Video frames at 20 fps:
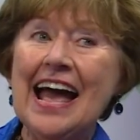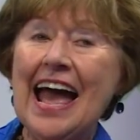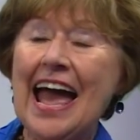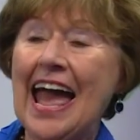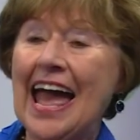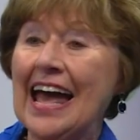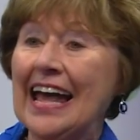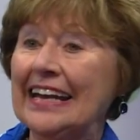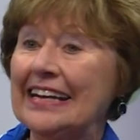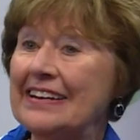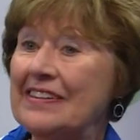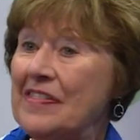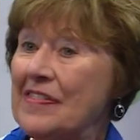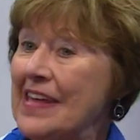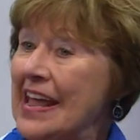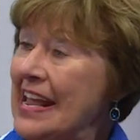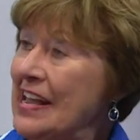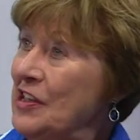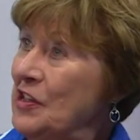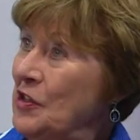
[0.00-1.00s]
And
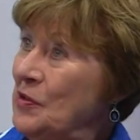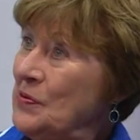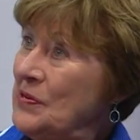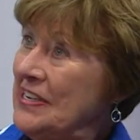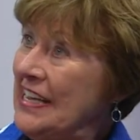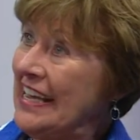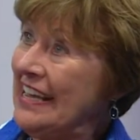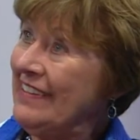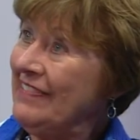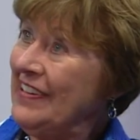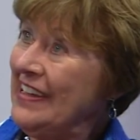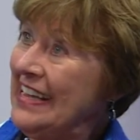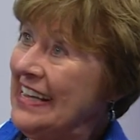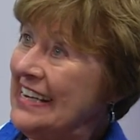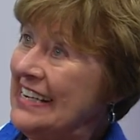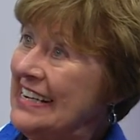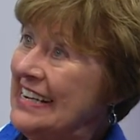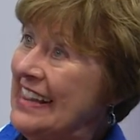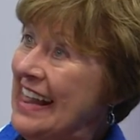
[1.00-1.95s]
thank you, David.